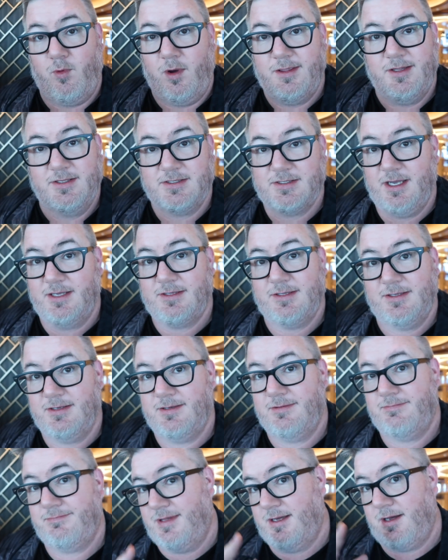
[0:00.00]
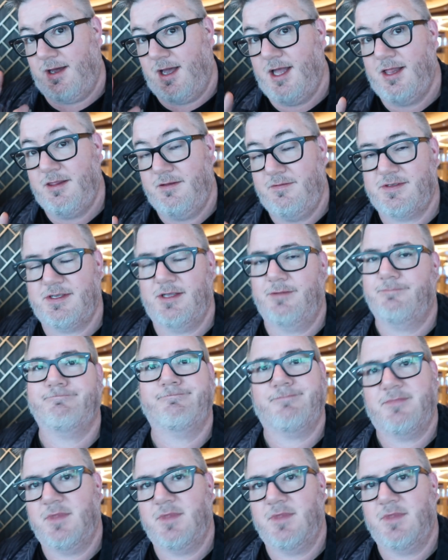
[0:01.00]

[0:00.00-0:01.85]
one that's got the olives, and